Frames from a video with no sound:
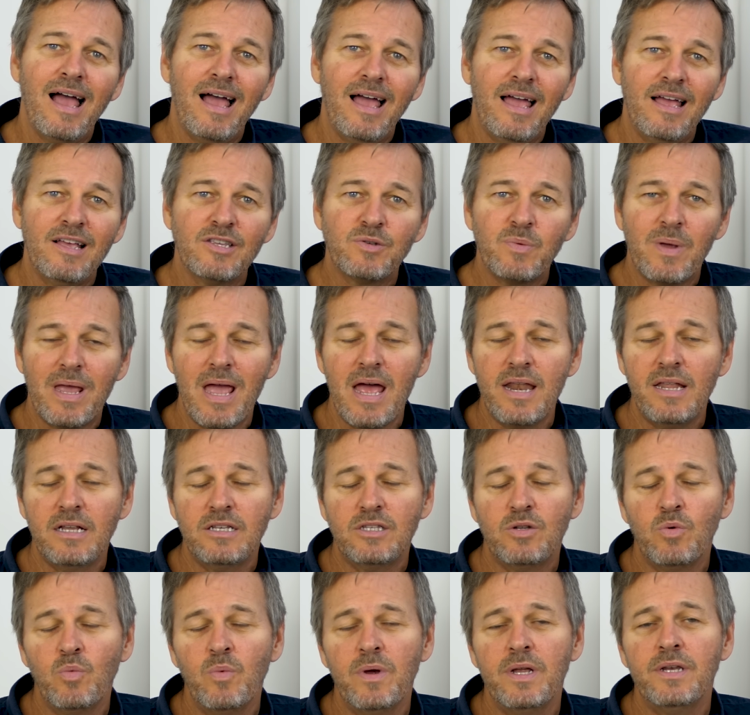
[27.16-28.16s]
As we head
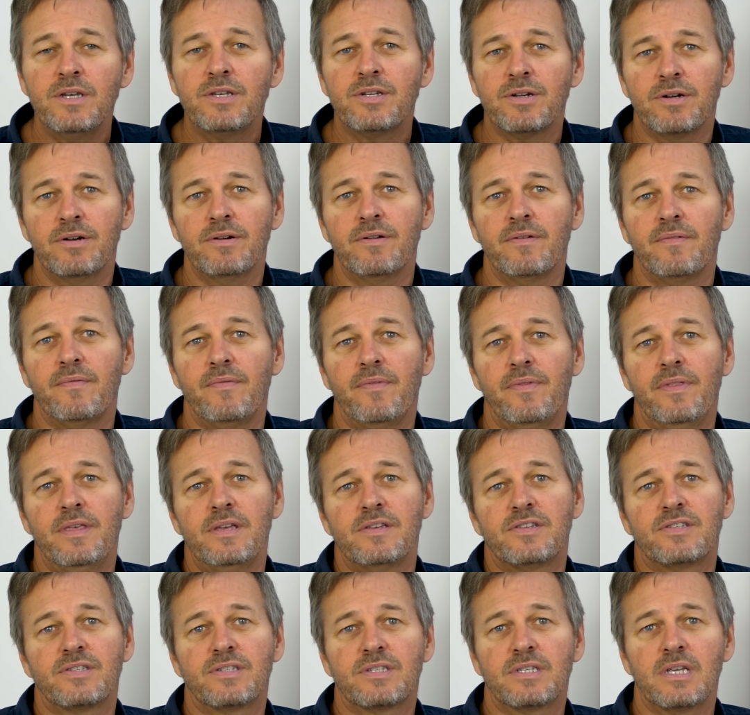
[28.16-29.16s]
into winter,
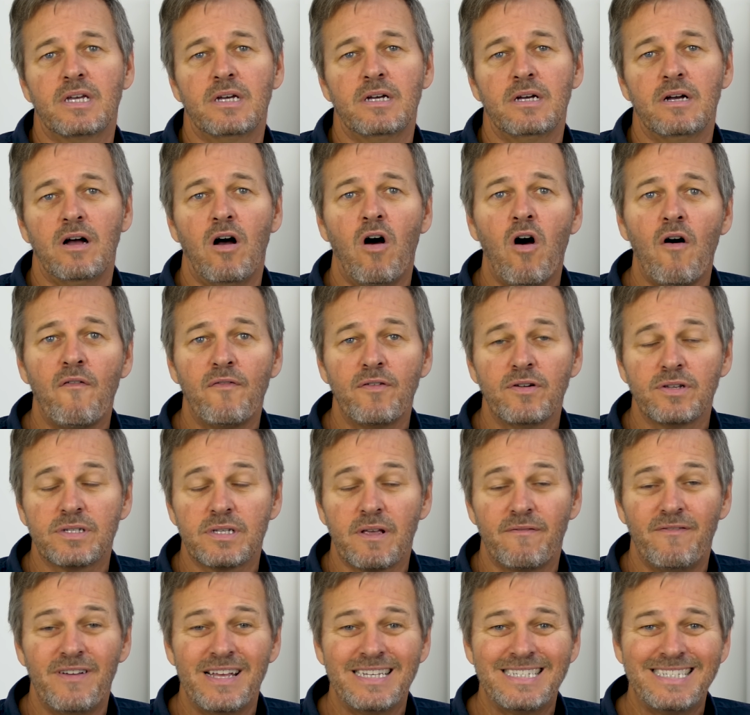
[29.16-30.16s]
this offers
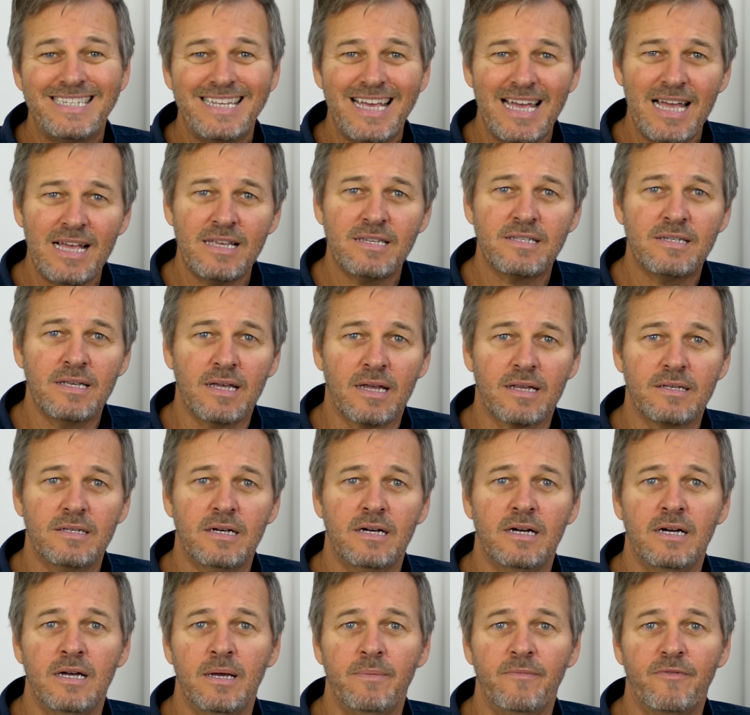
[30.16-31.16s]
a fantastic
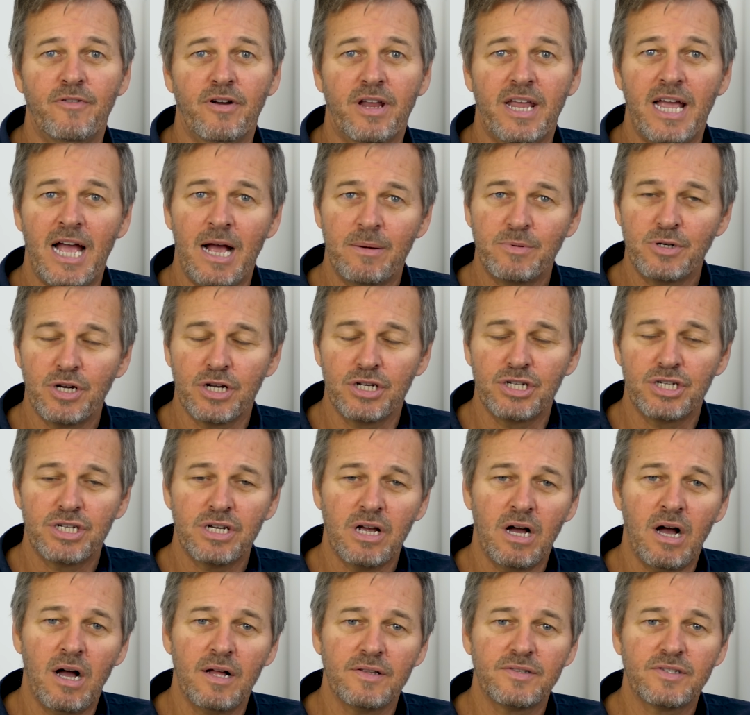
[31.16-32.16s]
time for capturing
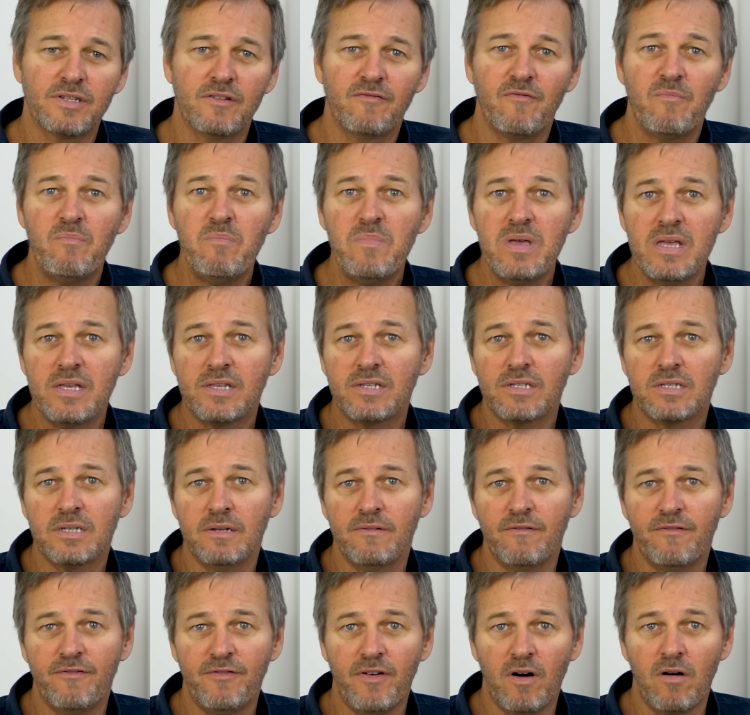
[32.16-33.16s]
shots of mist
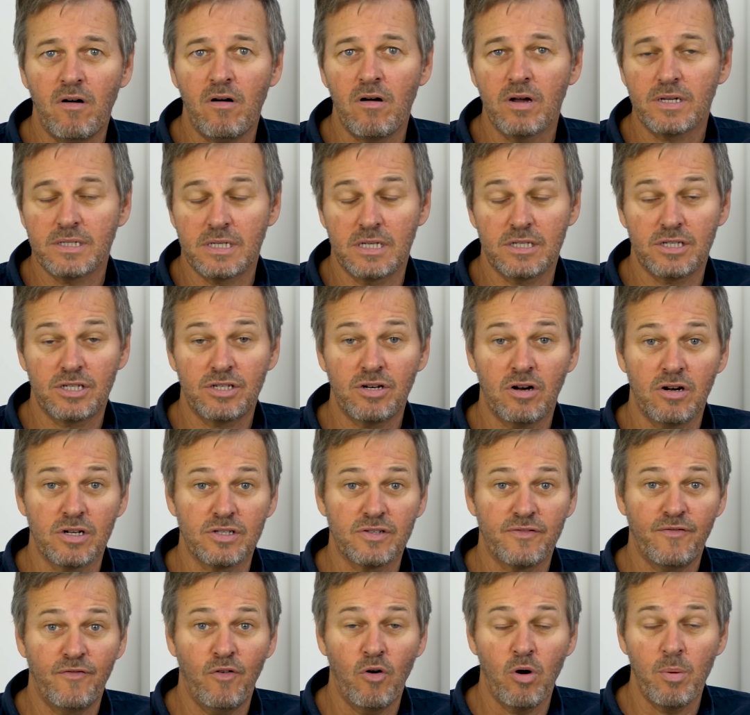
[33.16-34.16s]
and fog as it
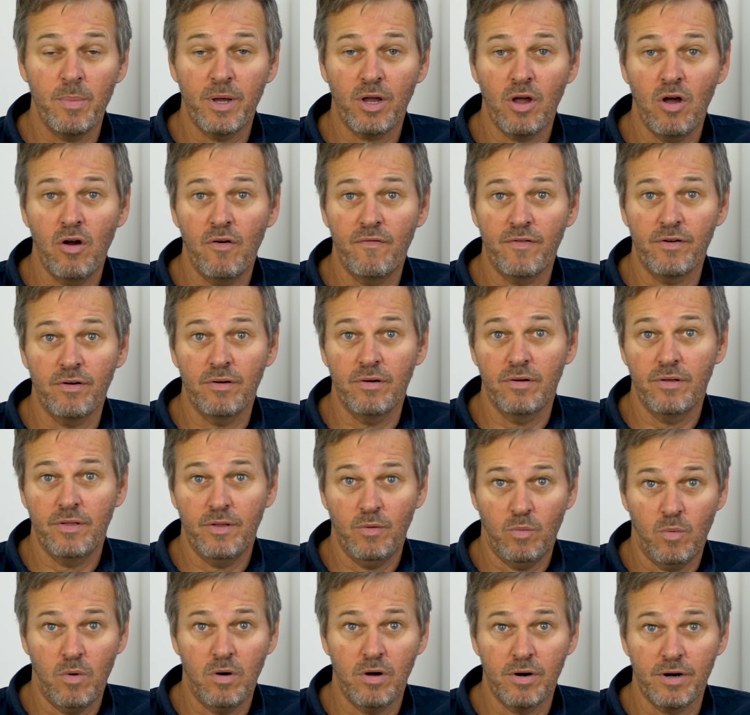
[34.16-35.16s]
starts forming over
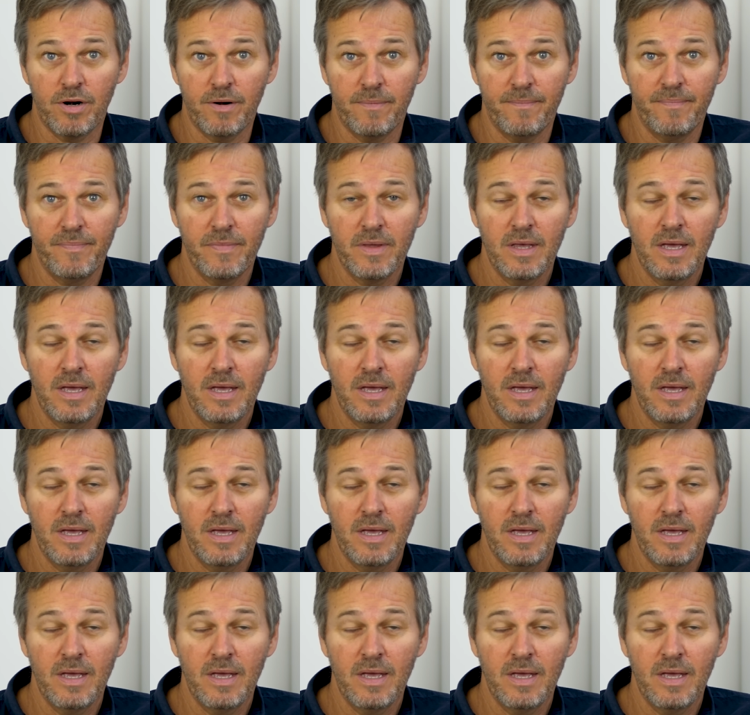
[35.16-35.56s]
the water,